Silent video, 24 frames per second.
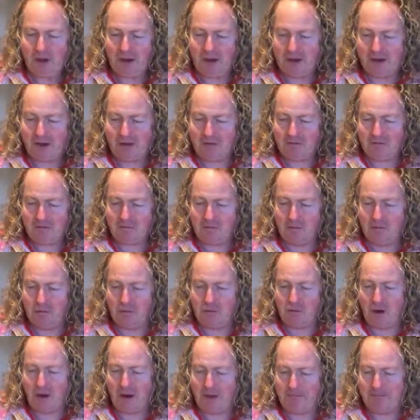It has still
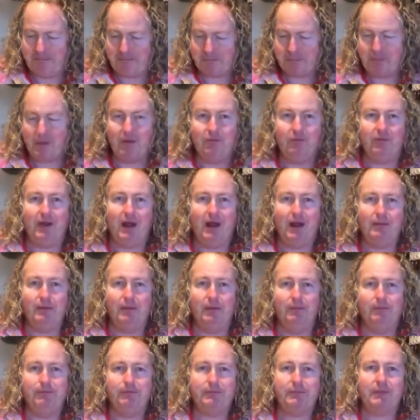quite
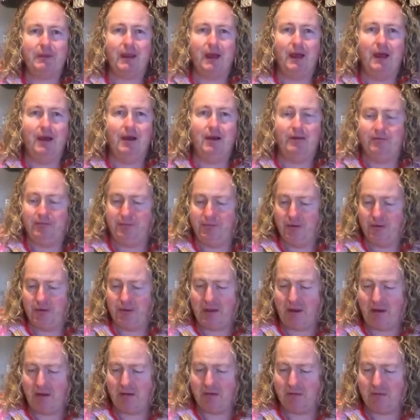vibrant fruit
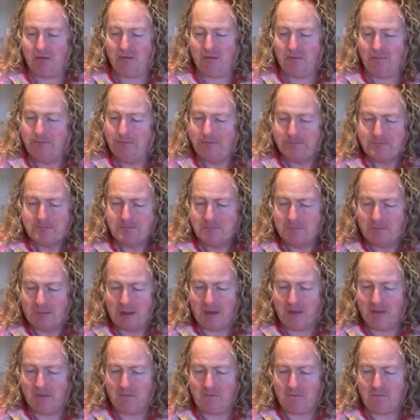characters.
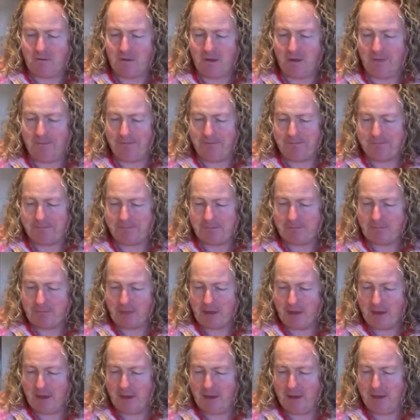It's
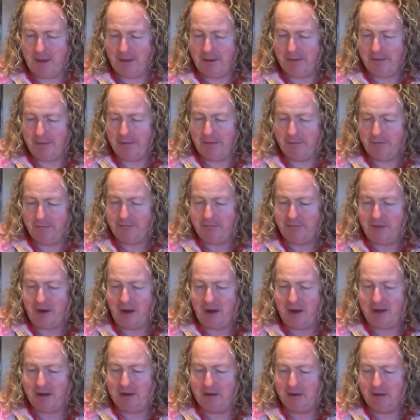they're
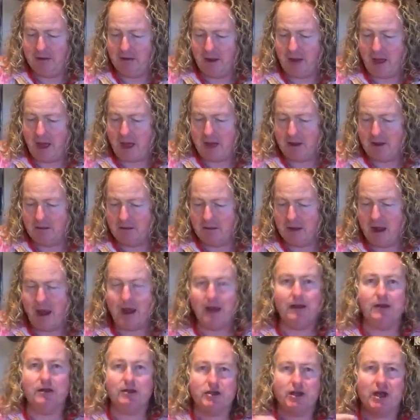fine
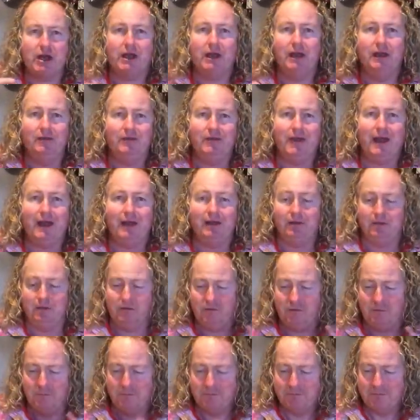and chunky
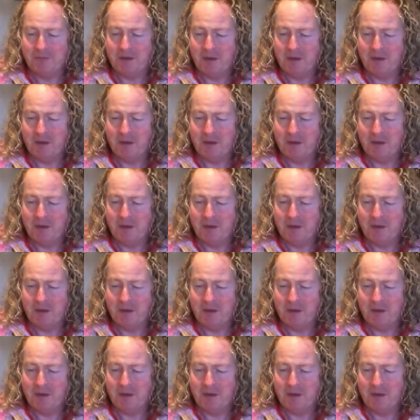tannins.